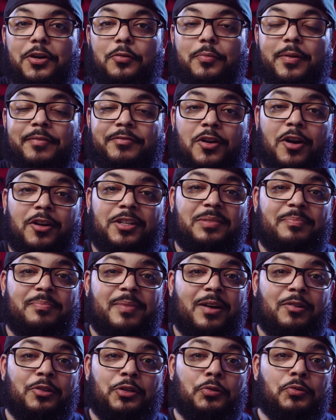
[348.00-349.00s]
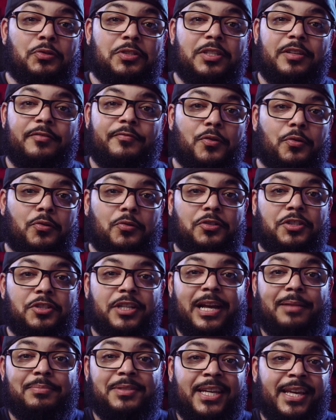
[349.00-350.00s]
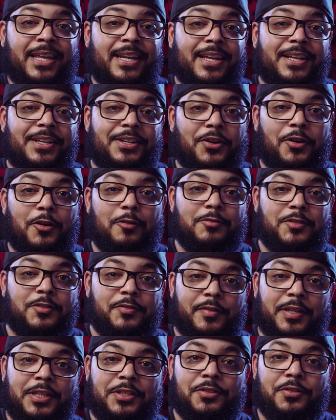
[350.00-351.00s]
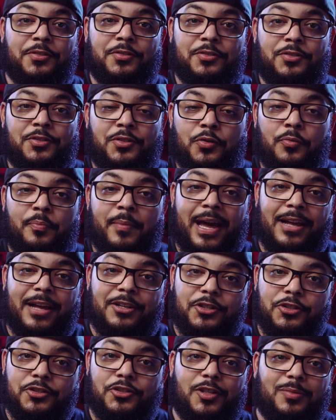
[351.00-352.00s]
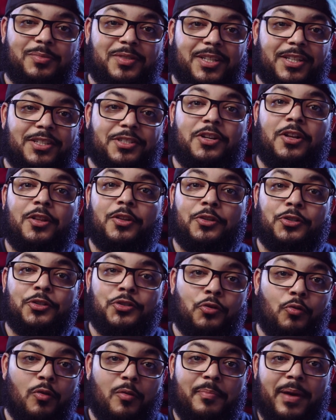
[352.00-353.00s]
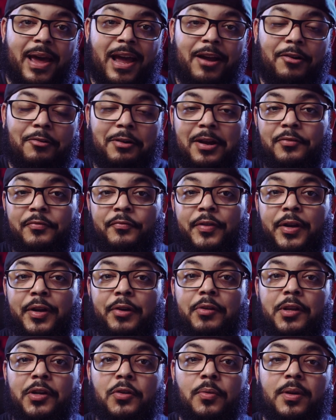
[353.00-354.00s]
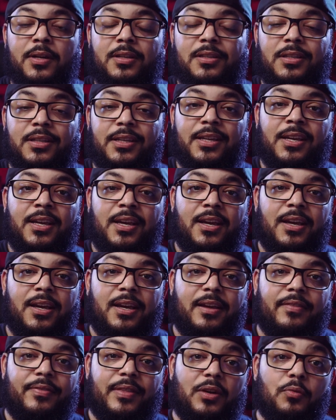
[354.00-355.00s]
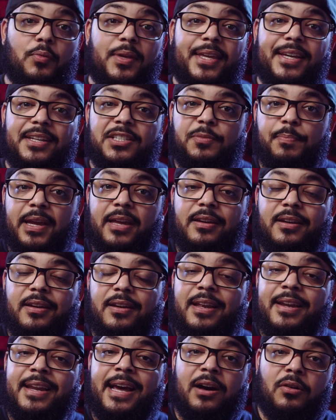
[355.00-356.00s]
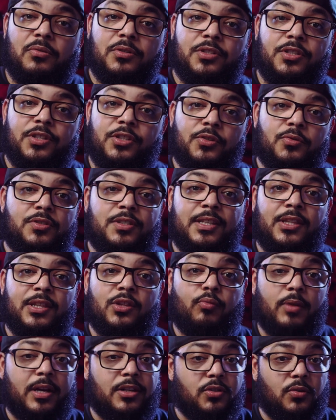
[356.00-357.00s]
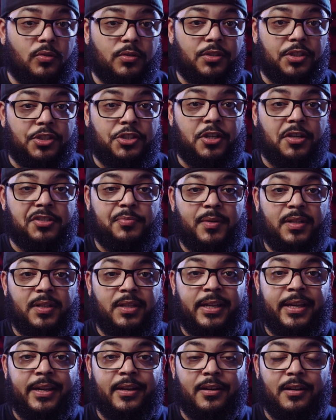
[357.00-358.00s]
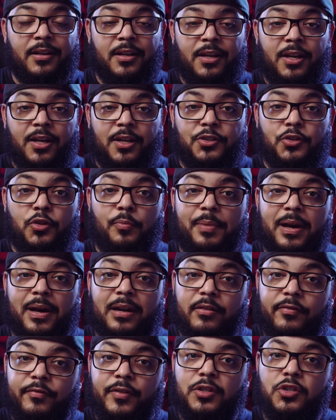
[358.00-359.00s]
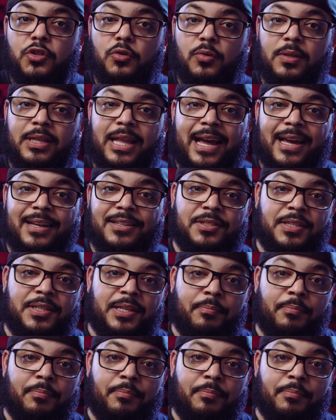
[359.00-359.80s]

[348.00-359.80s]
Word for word: we've talked about using Photoshop's hidden curves features to match your subject's color to a background very quickly. And then we expanded on how to use the threshold adjustment layer to better visualize the